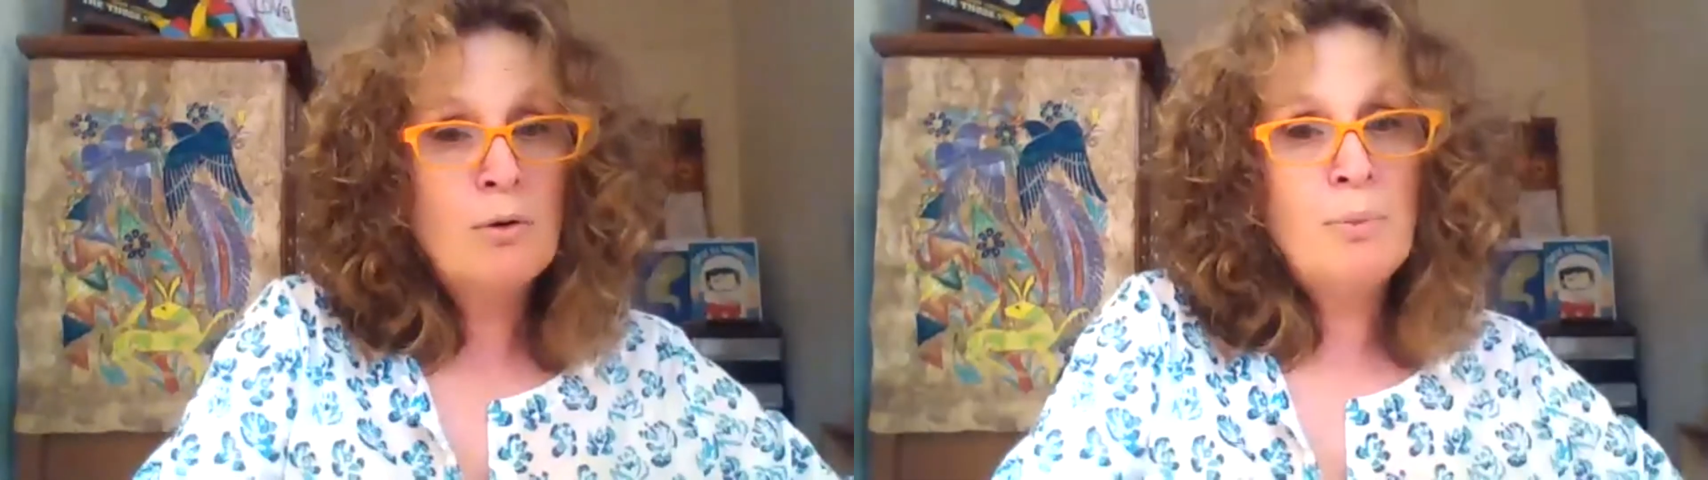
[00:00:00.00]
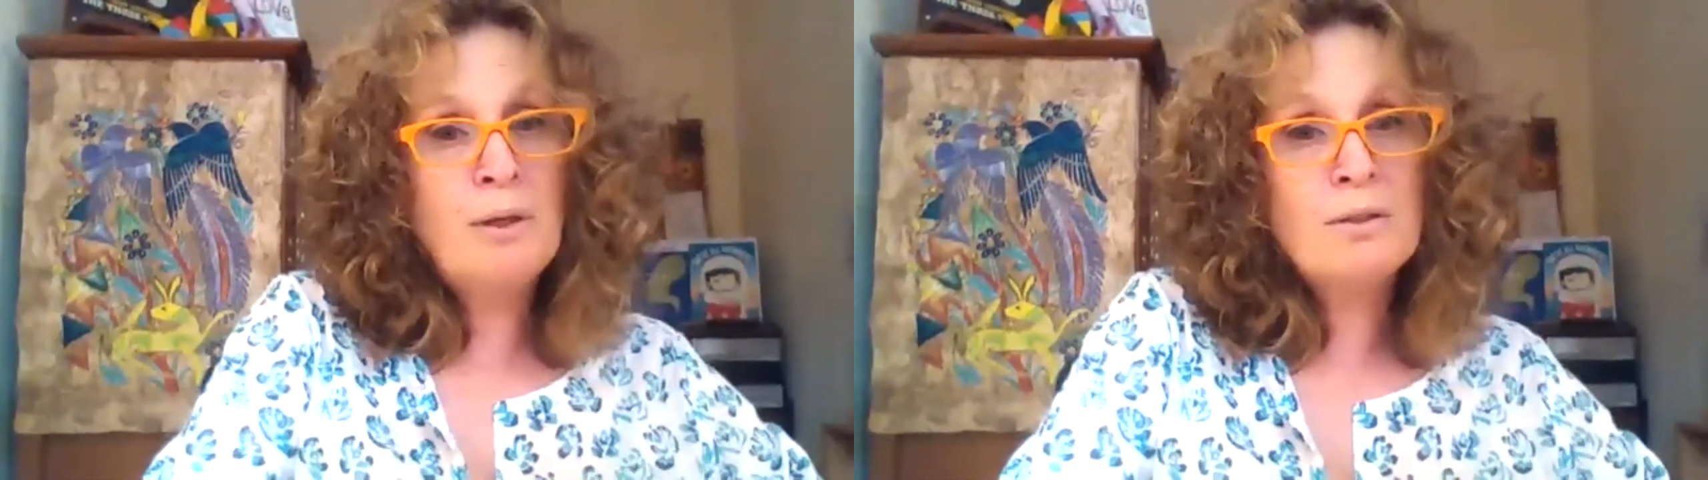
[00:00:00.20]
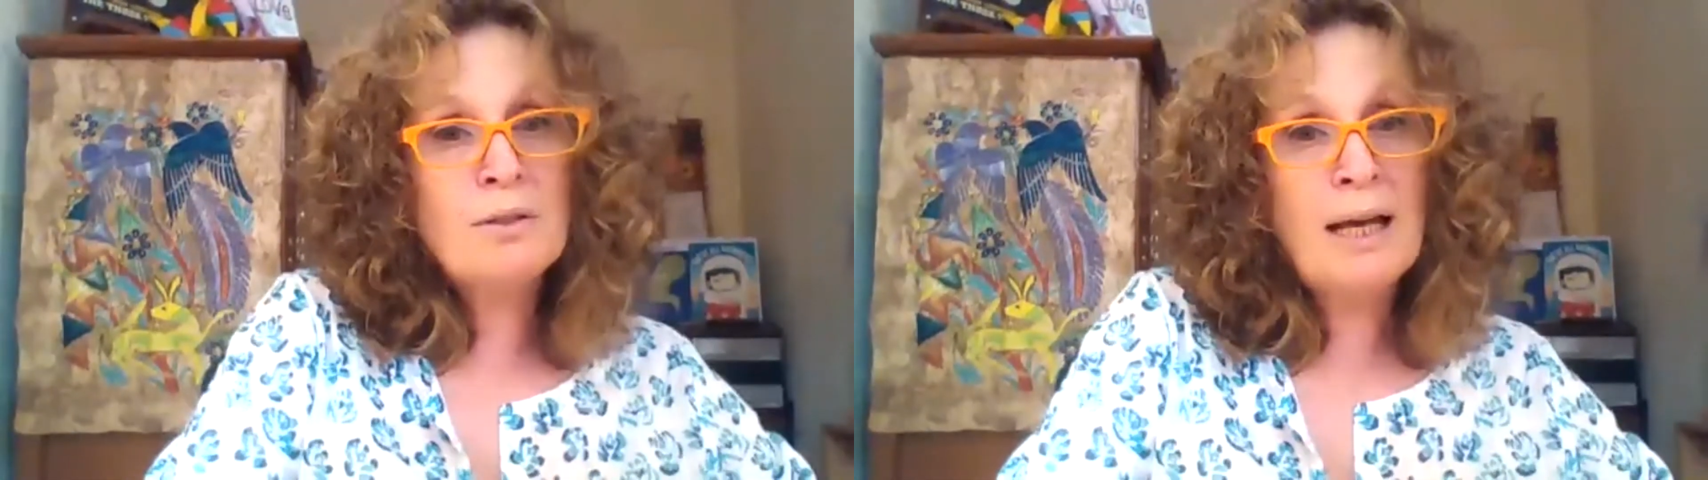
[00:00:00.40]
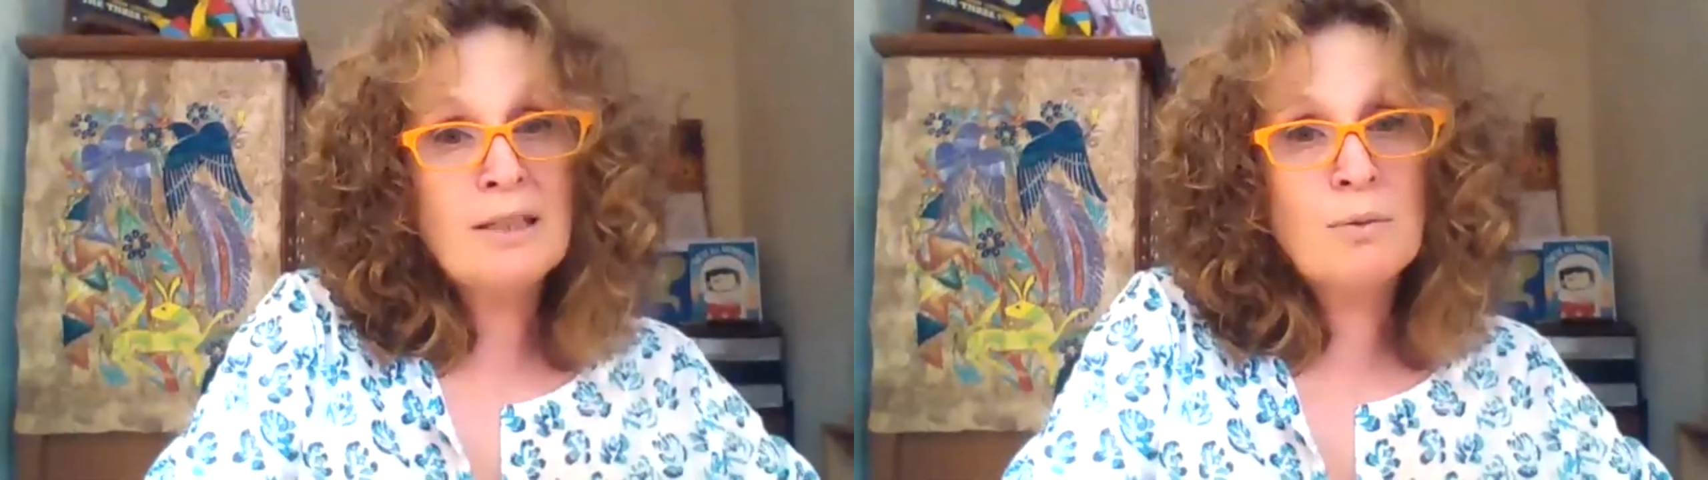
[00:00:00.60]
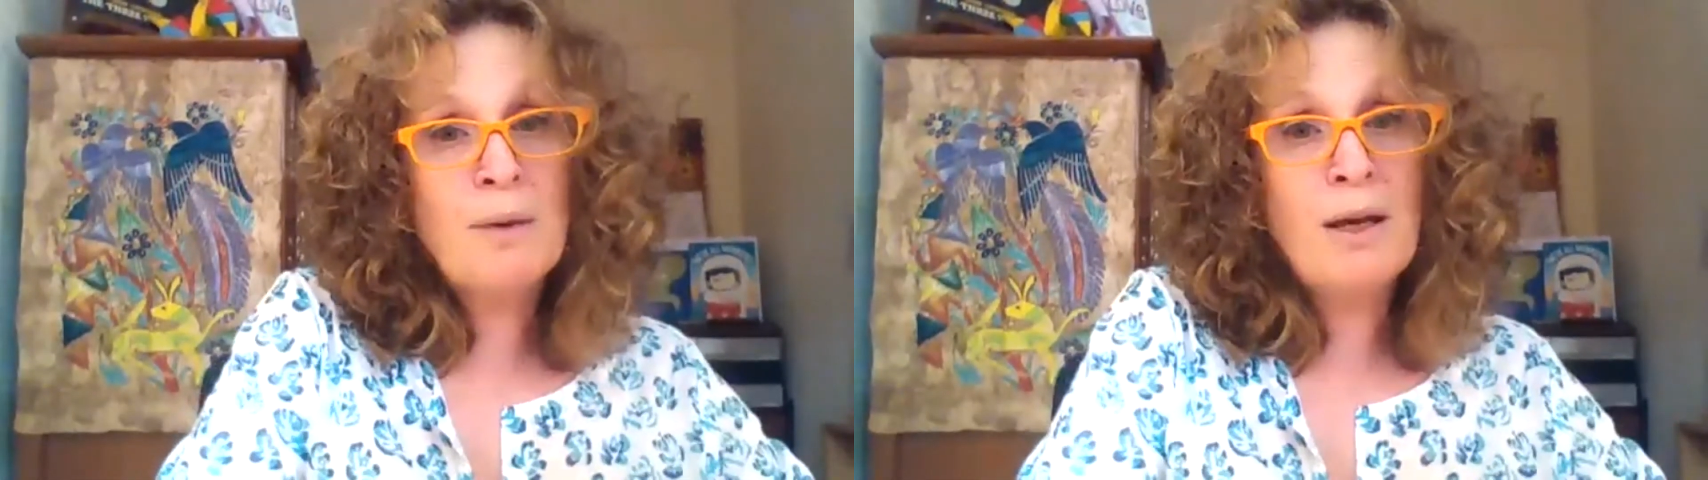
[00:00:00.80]
because
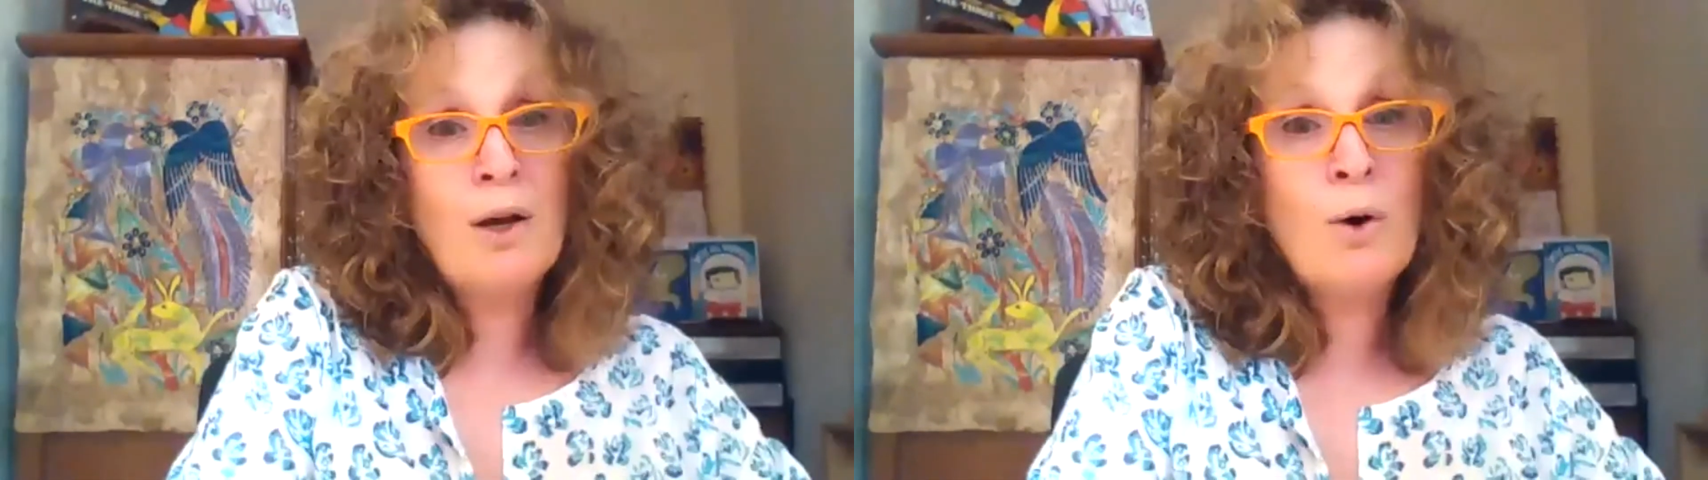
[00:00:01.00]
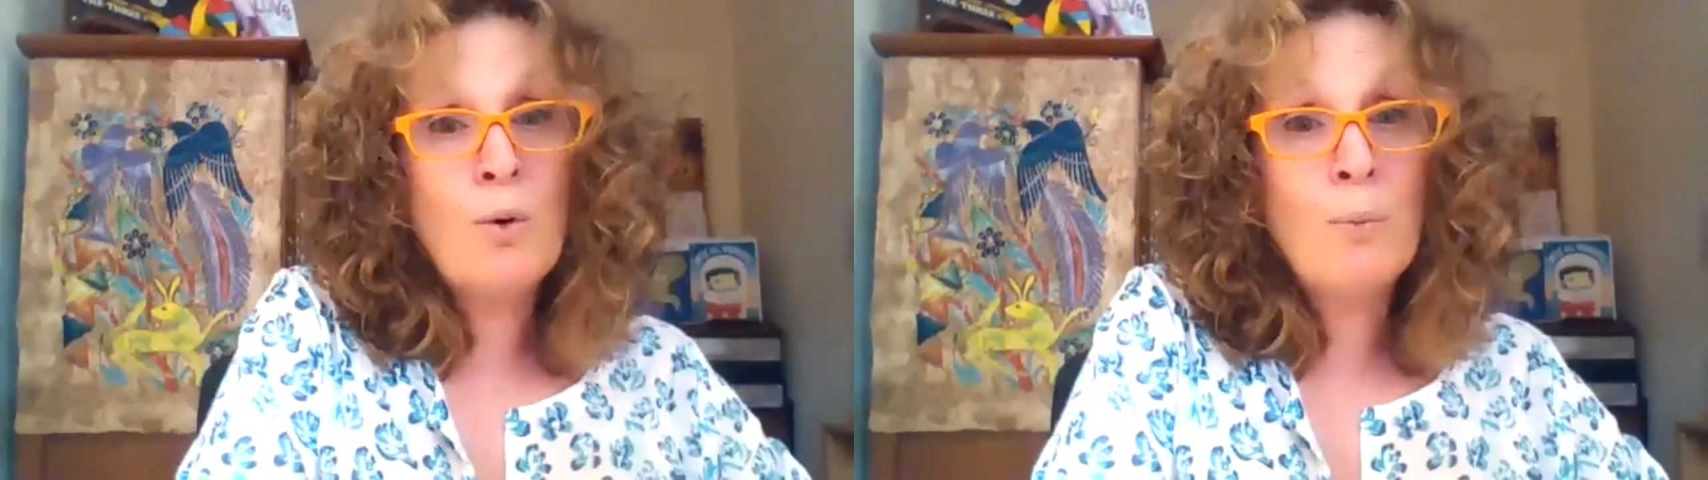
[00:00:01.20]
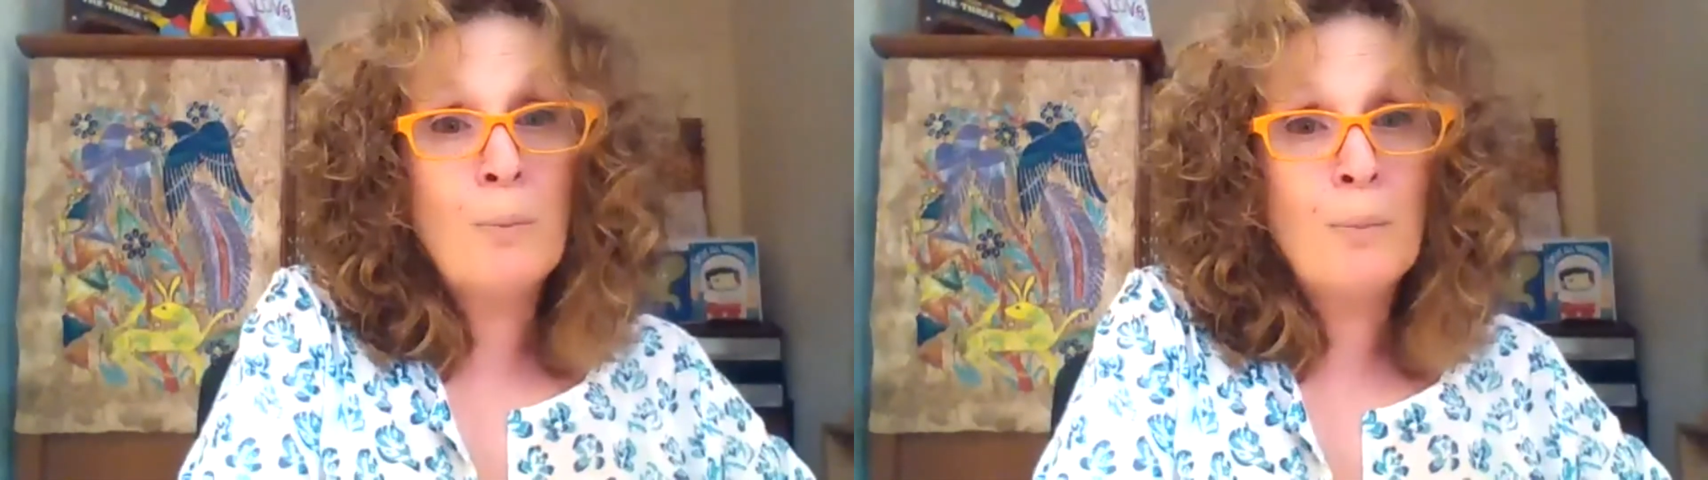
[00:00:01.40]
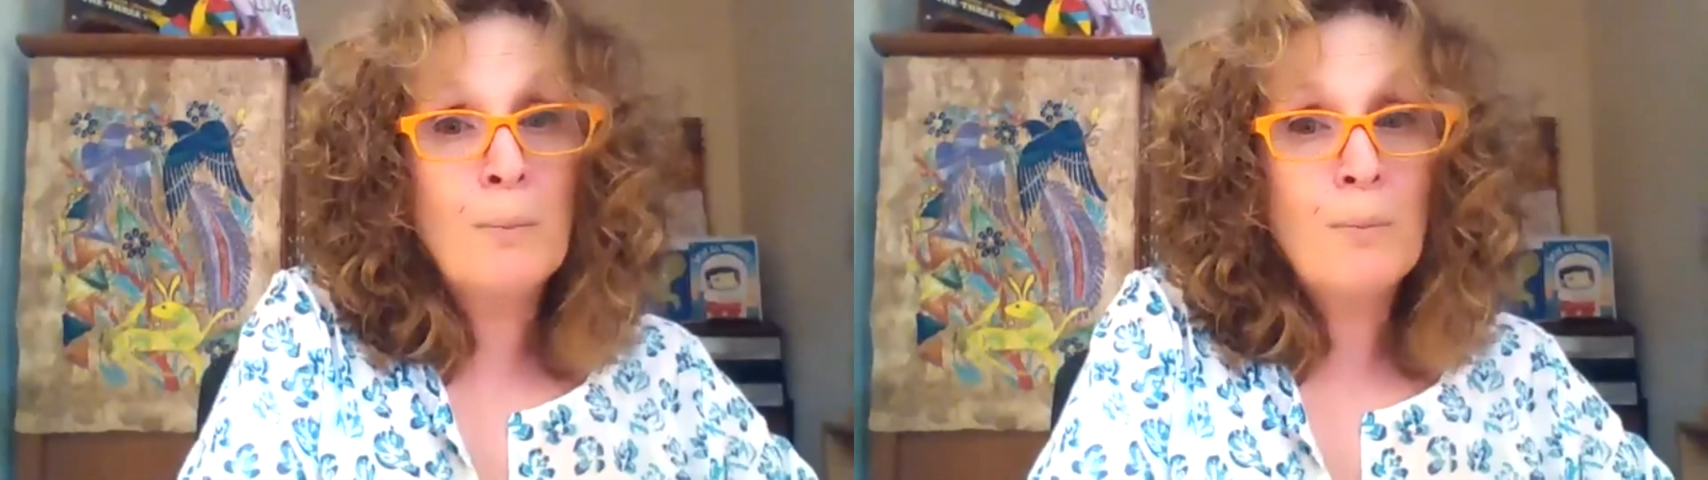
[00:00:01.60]
that's my home.